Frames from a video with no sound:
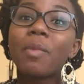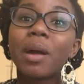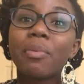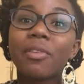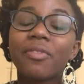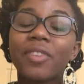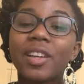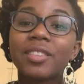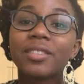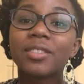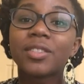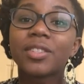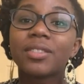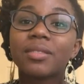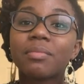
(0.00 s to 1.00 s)
My
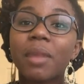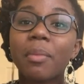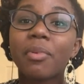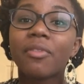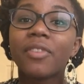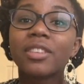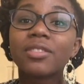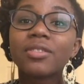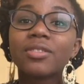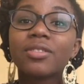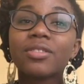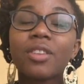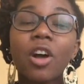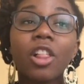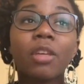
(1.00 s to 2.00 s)
professors,
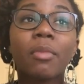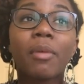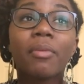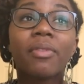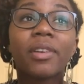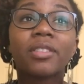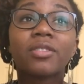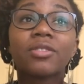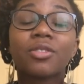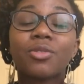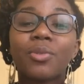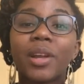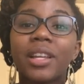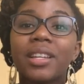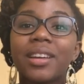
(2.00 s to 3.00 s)
all of my professors
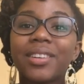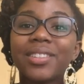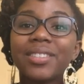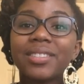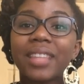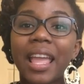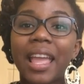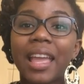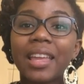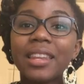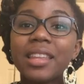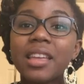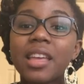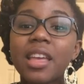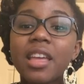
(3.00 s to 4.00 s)
are great. They understand.
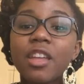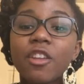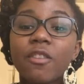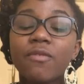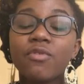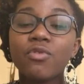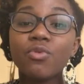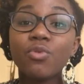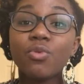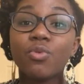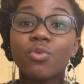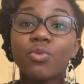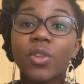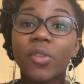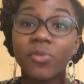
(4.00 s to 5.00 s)
If
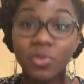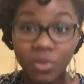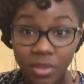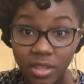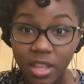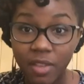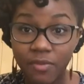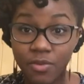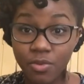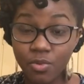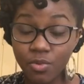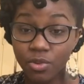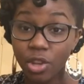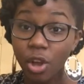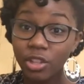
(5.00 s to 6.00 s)

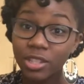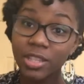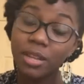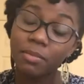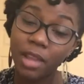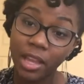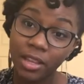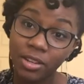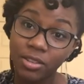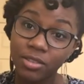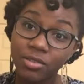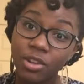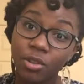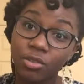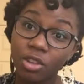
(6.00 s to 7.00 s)
you talk to them
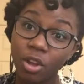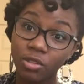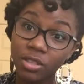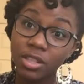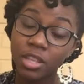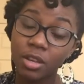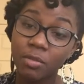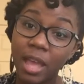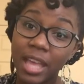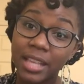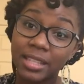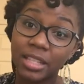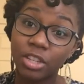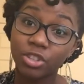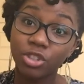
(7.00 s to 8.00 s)
talk to them
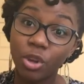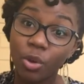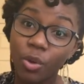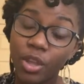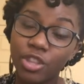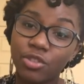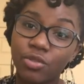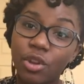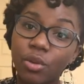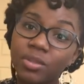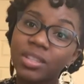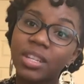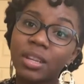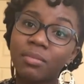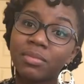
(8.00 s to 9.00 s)
as an adult, and you go
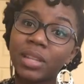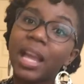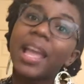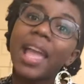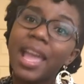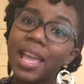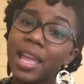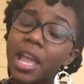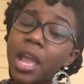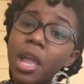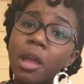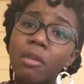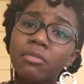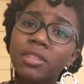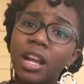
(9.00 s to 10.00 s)
to them like, hey,
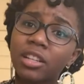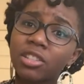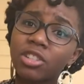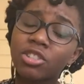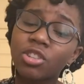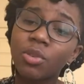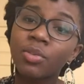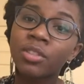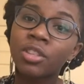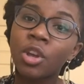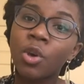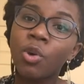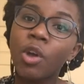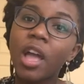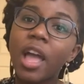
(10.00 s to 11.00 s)
Dr.
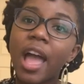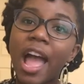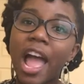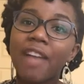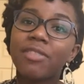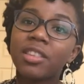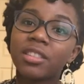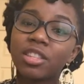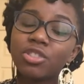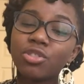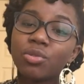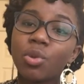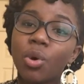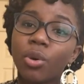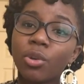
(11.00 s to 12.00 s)
So-and-so, I have this
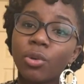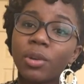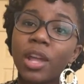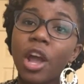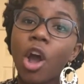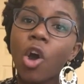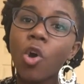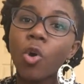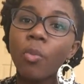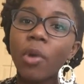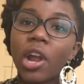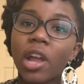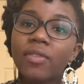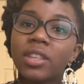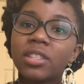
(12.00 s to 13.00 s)
issue going on at home,
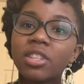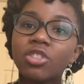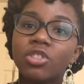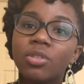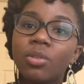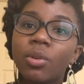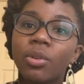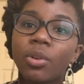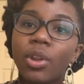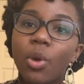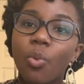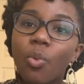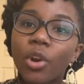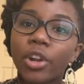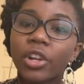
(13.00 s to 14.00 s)
or I have this issue going on
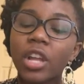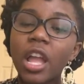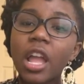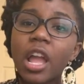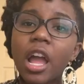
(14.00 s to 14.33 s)
at work.